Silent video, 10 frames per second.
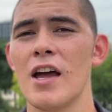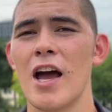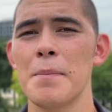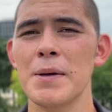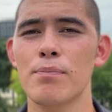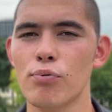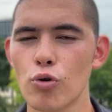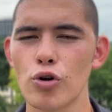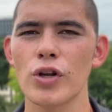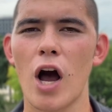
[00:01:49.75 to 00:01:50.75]
And be
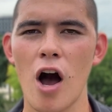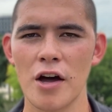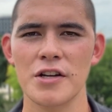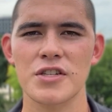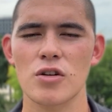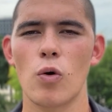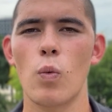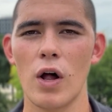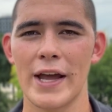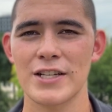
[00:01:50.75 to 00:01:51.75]
brutally honest
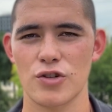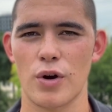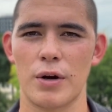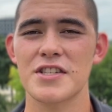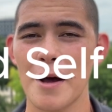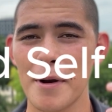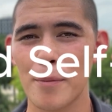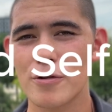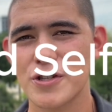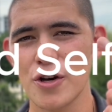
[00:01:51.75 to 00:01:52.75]
while answering. Step
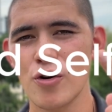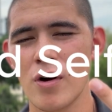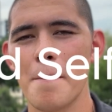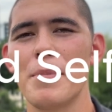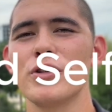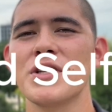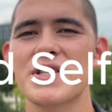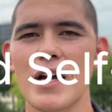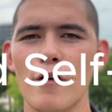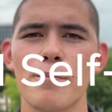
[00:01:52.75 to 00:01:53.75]
number 2, building
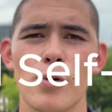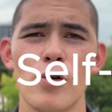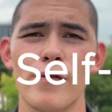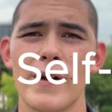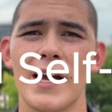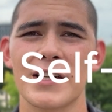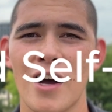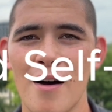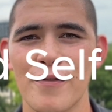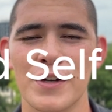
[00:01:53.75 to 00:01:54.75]
self-proof and
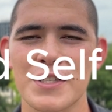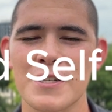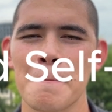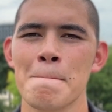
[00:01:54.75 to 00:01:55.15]
confidence.